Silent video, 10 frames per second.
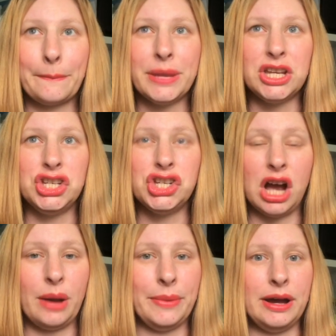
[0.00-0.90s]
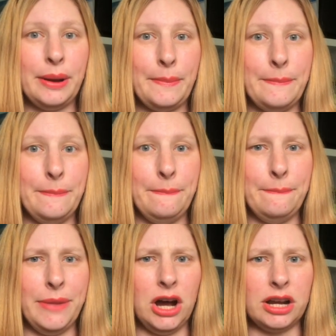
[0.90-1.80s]
pajama
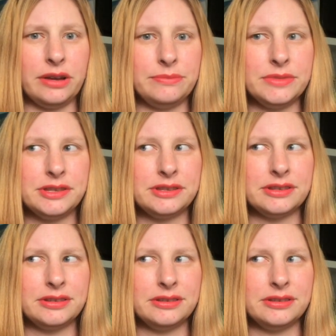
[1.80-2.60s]
bottoms.